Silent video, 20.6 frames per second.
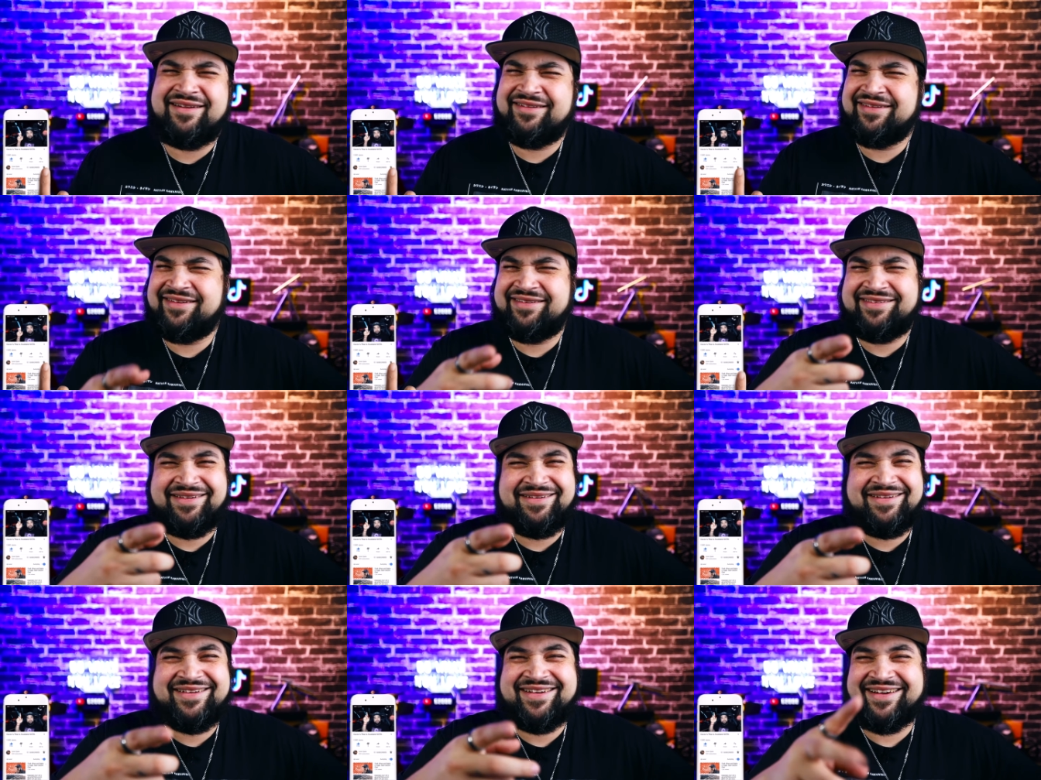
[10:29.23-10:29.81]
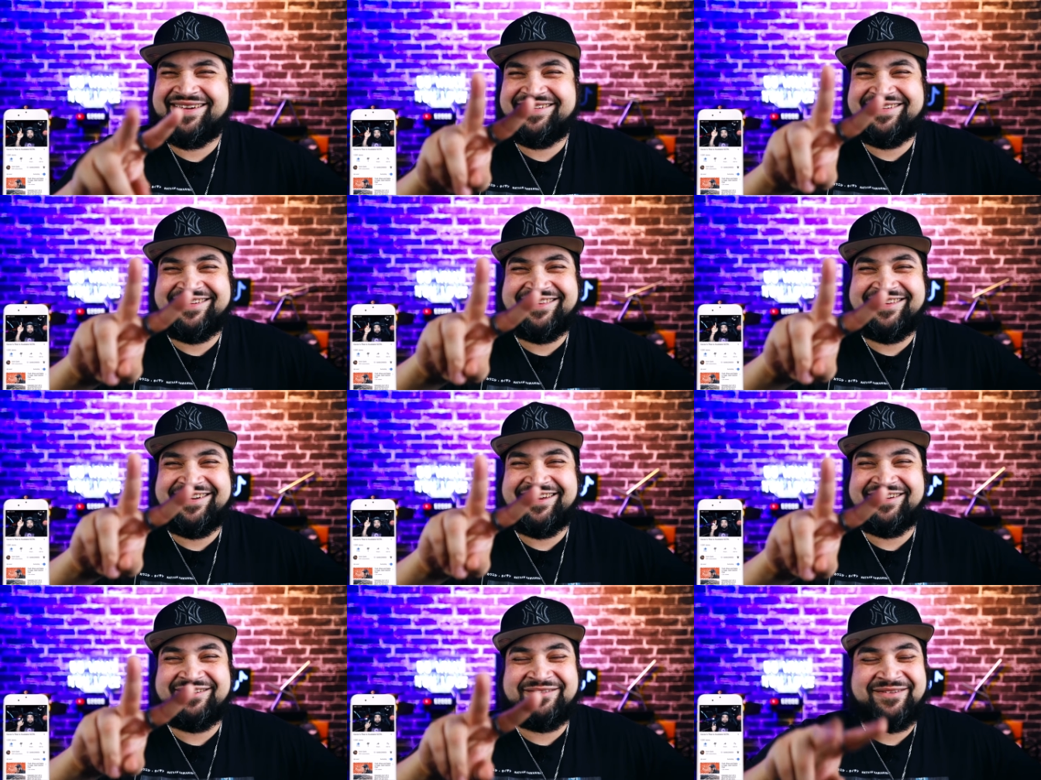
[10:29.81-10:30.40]
I'll see you guys in
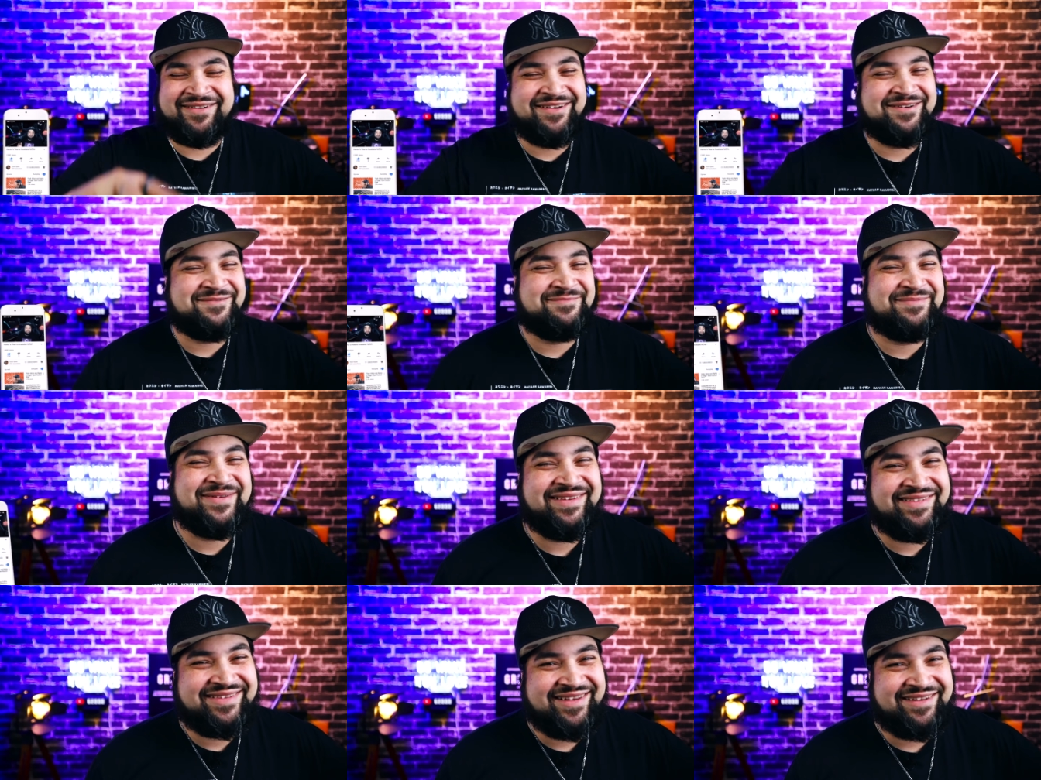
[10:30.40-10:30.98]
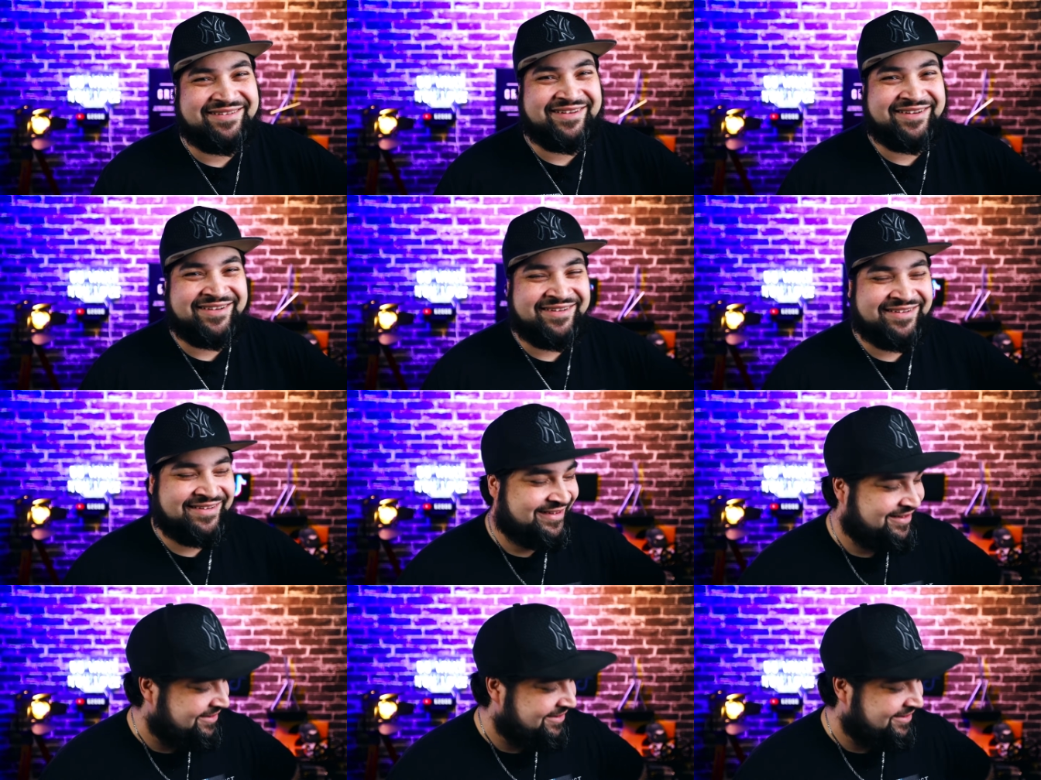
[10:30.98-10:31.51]
the next video. Peace out, y'all.